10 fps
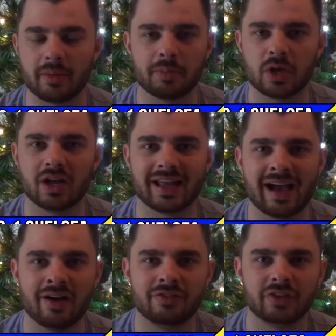but purely
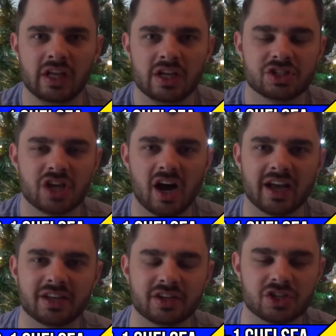out of
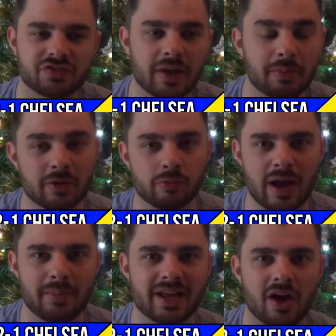tiredness. They bring
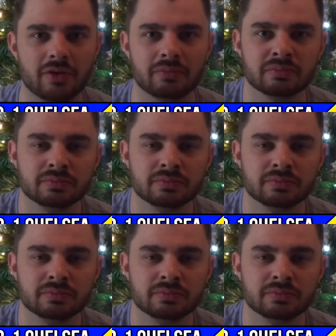Remy on,